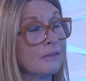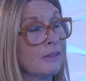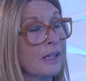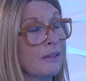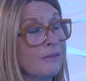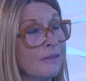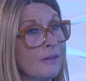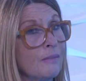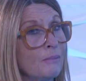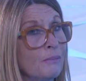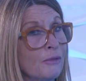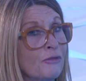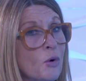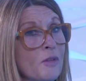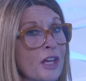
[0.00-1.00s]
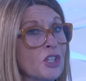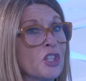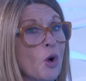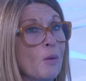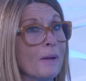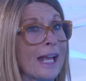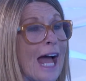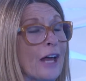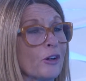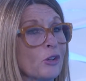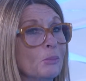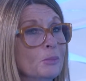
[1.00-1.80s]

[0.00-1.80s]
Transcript: they, before they show a mechanical